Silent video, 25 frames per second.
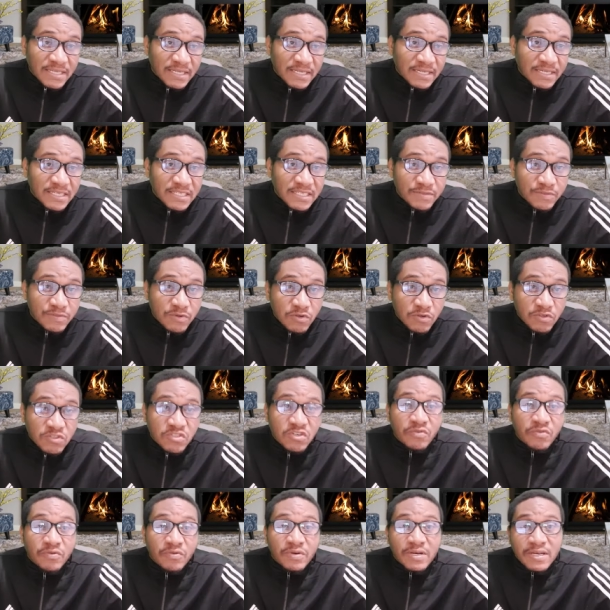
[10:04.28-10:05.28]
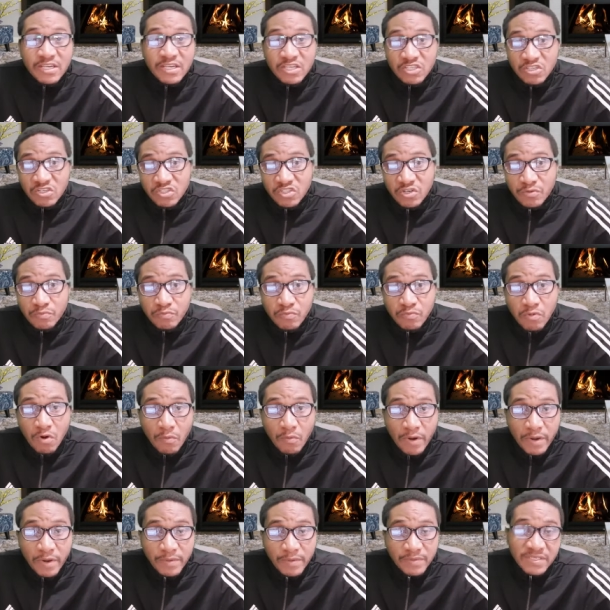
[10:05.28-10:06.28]
disputes, your relationship
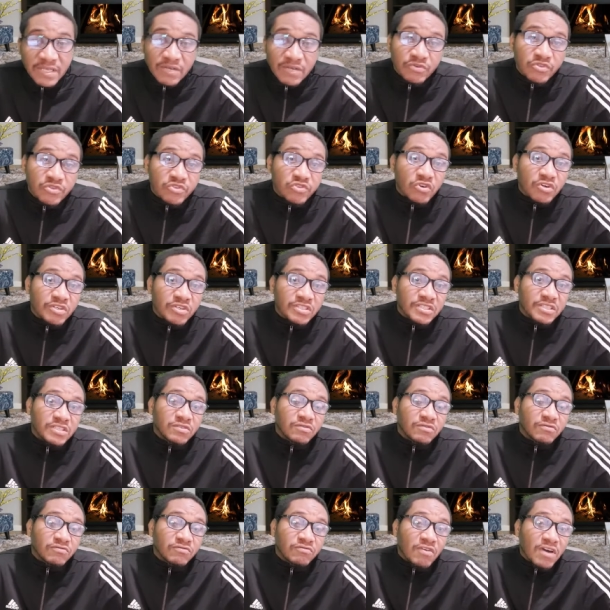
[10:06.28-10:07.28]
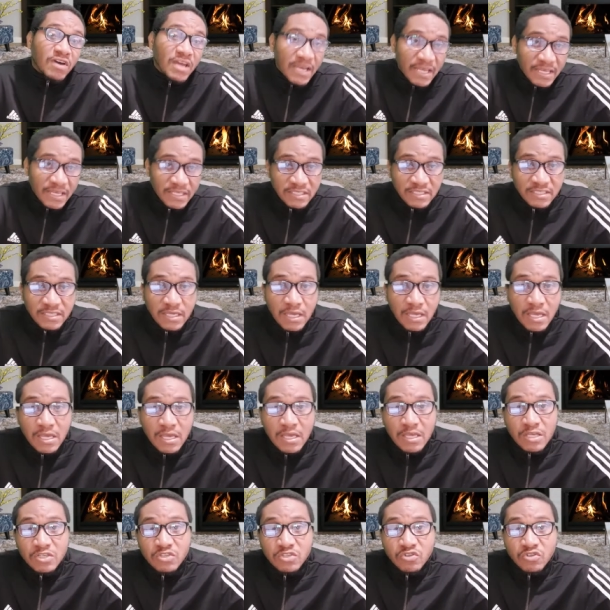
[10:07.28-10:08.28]
problems, and resorting to violence
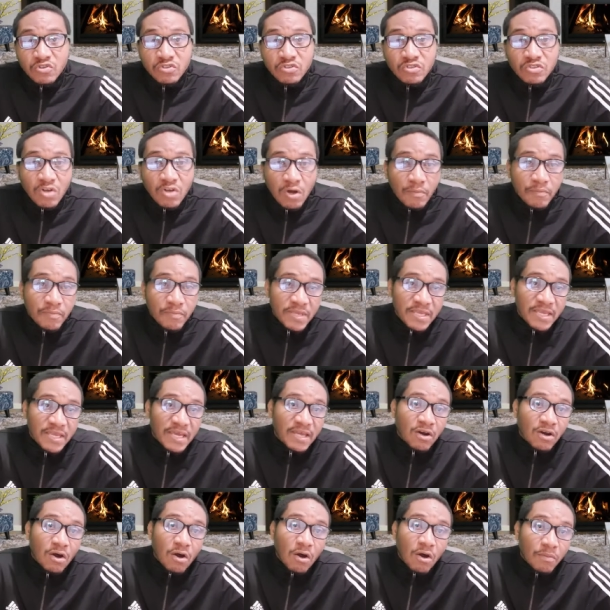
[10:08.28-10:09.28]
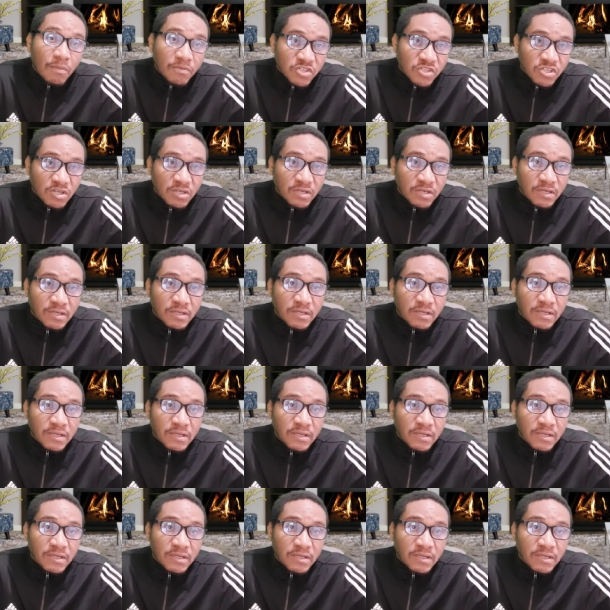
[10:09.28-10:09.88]
should not be an option,